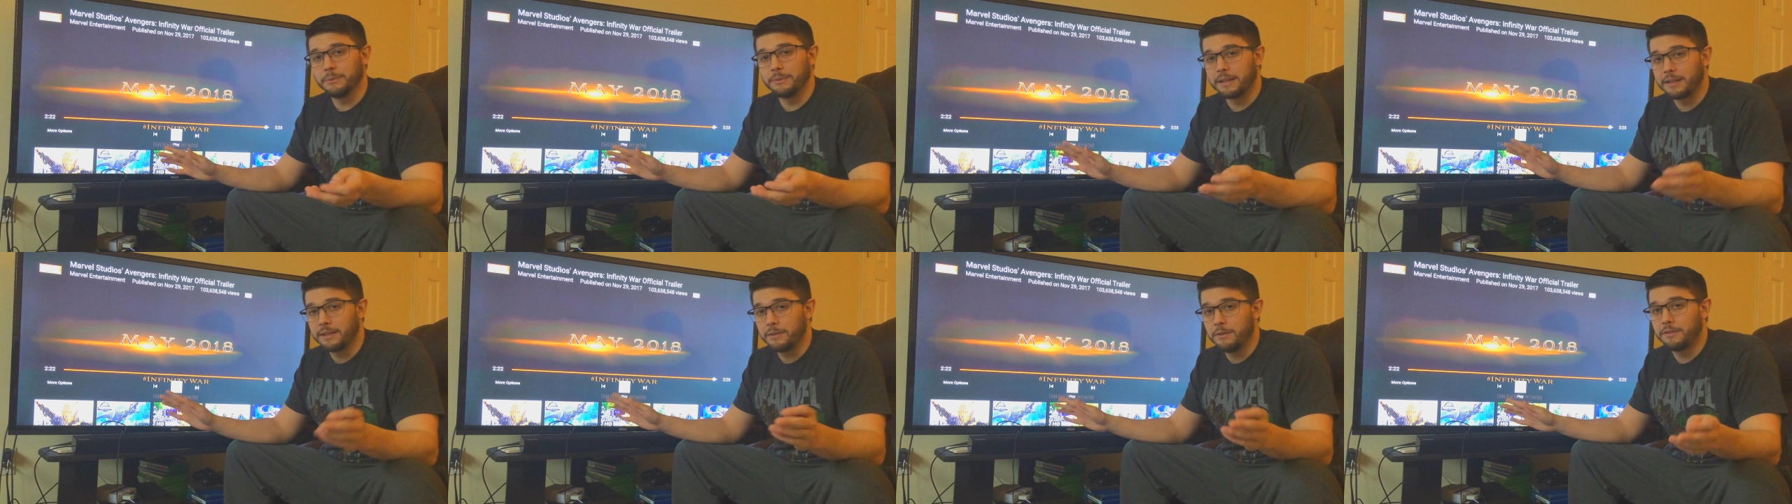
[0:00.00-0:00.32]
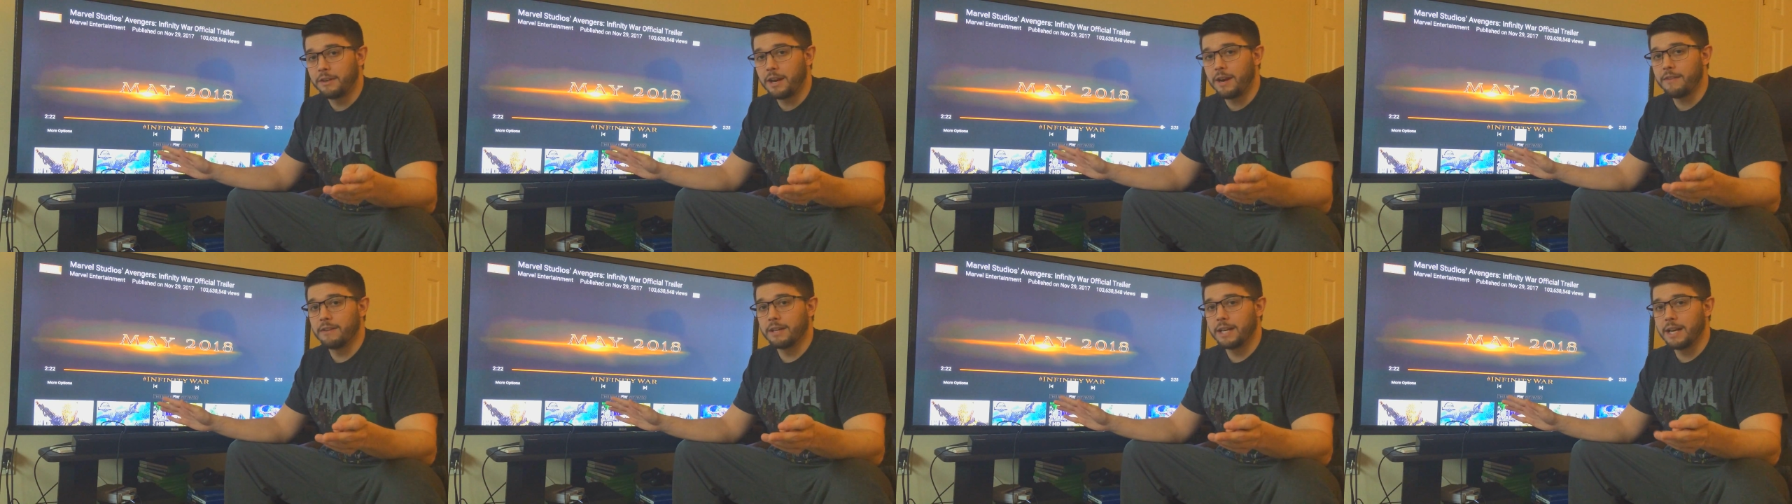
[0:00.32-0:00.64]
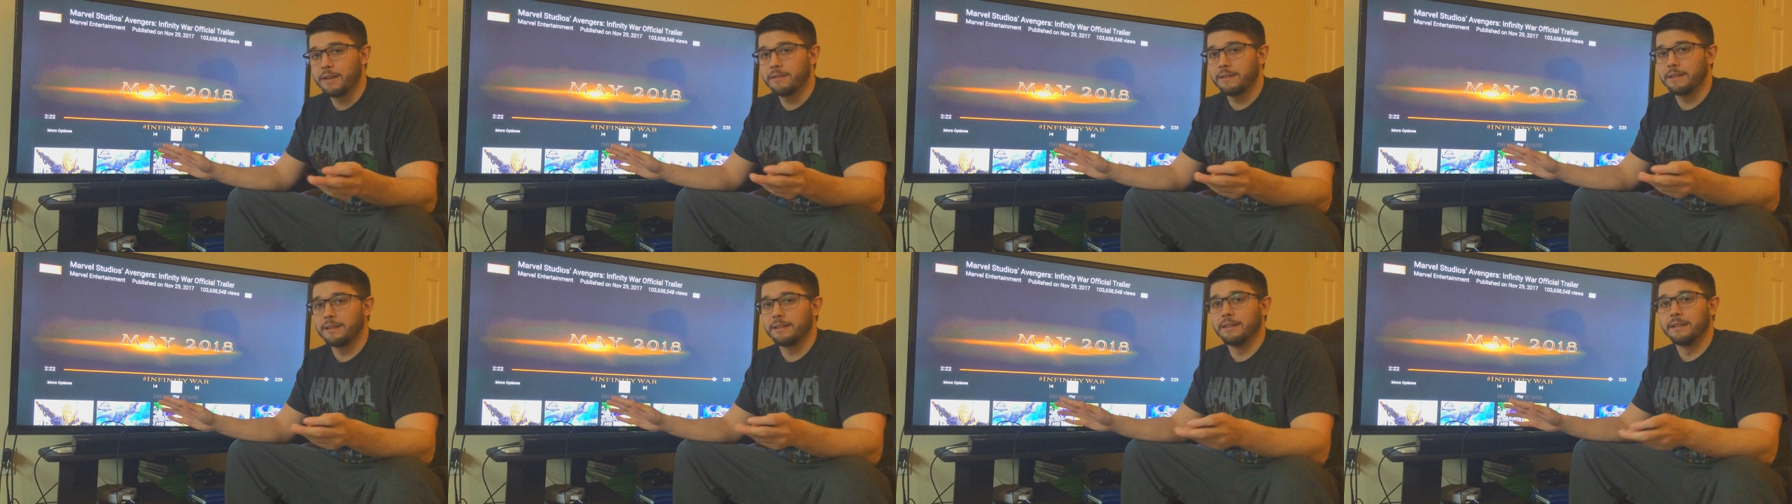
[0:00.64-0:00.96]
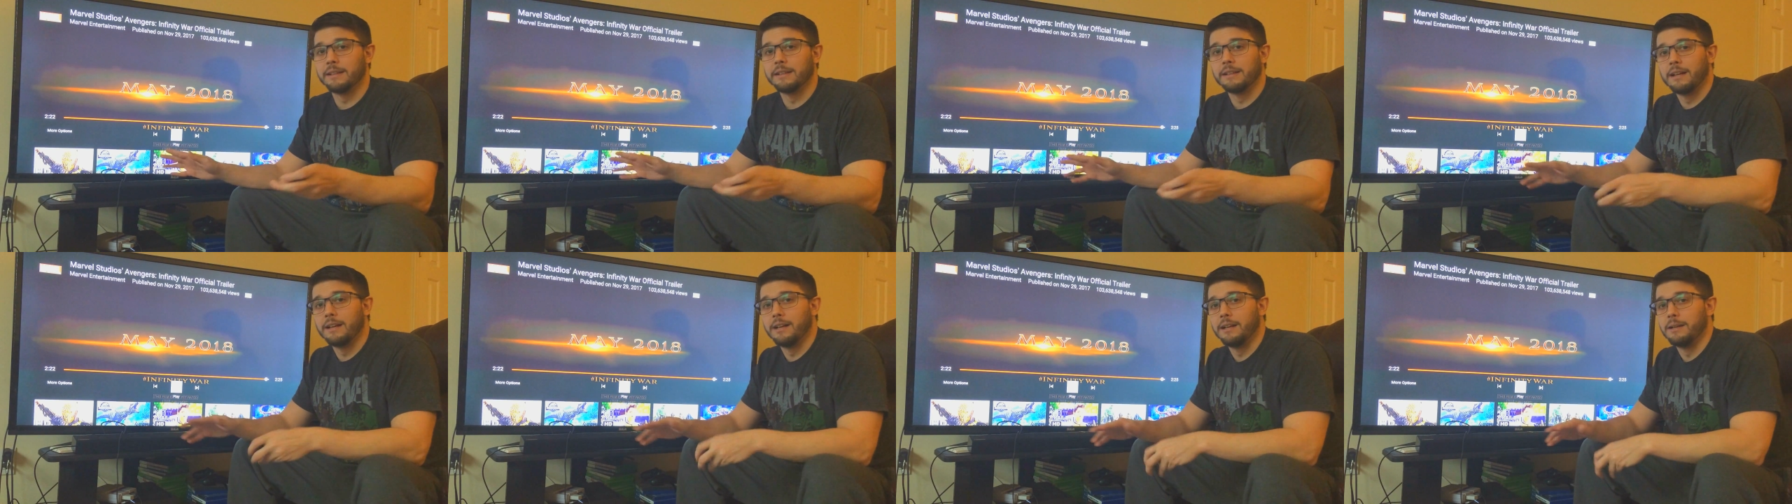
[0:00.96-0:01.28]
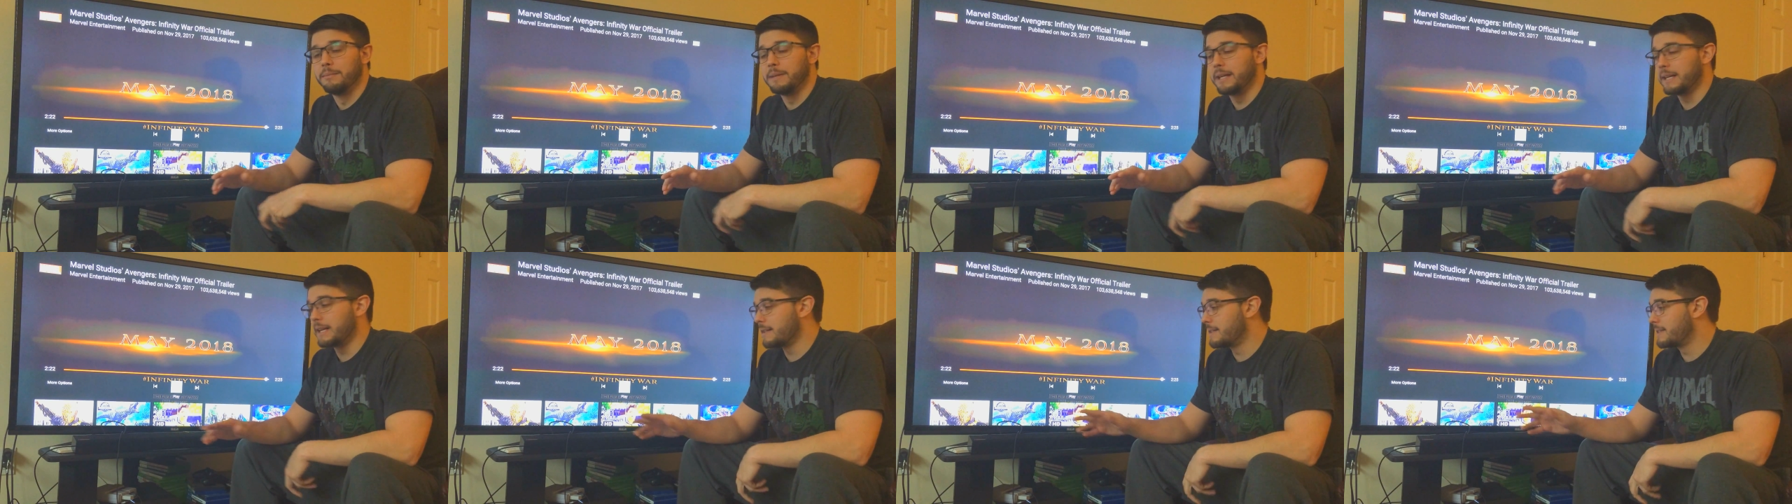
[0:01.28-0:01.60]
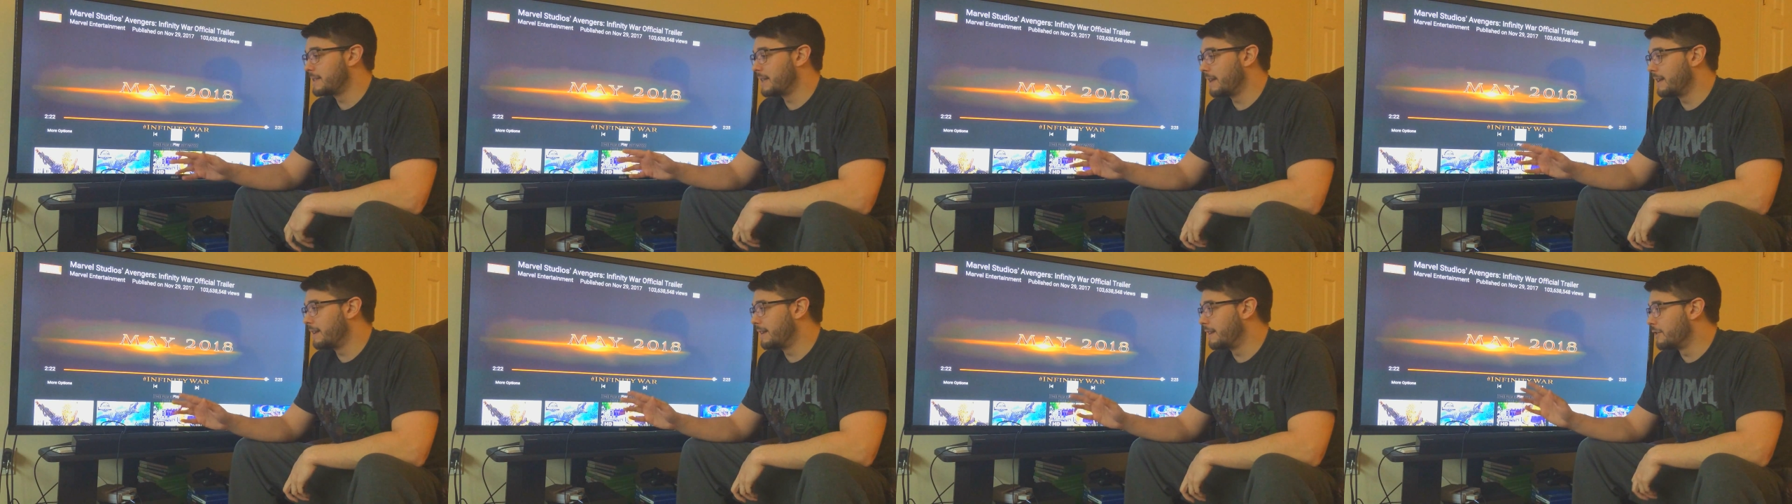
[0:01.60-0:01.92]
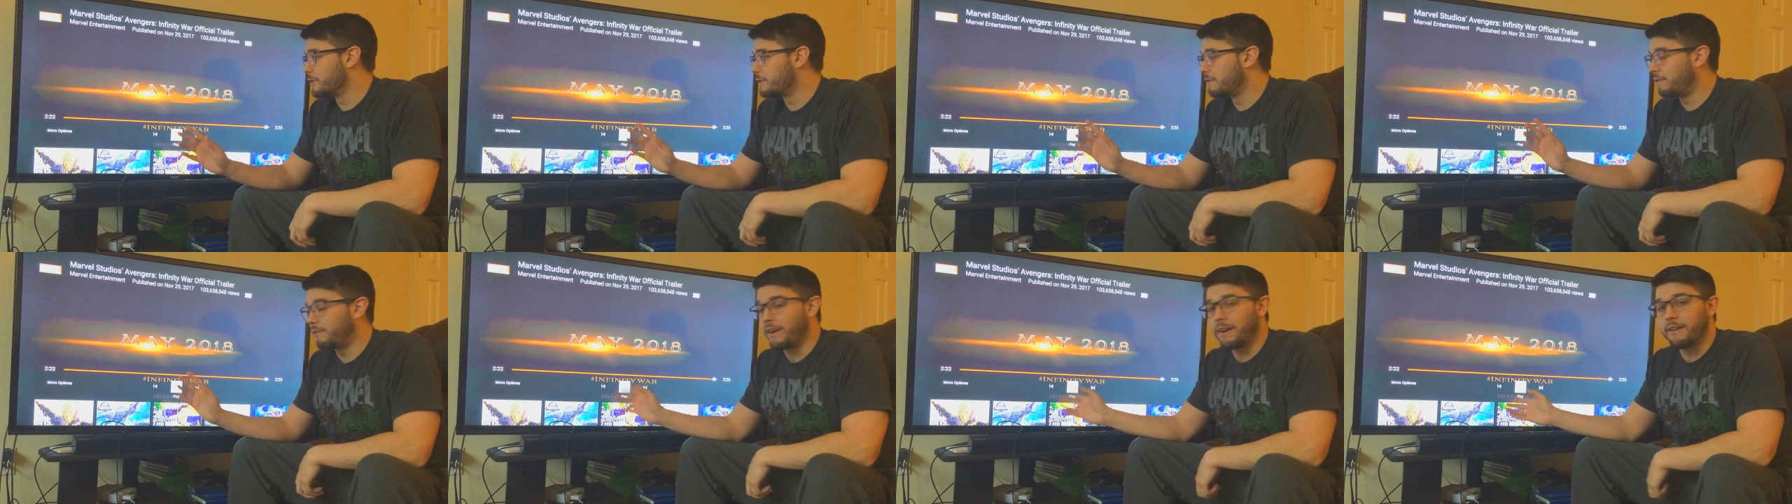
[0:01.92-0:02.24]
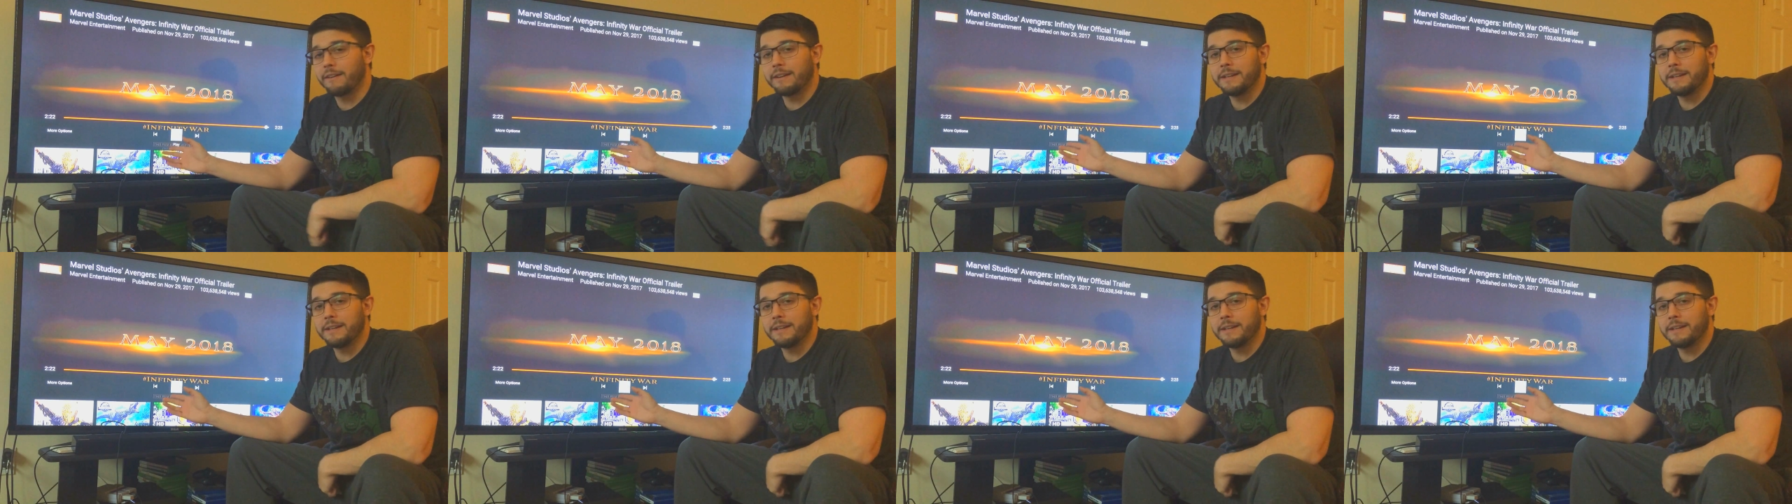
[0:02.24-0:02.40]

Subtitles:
I think we covered everything. Like I said, there's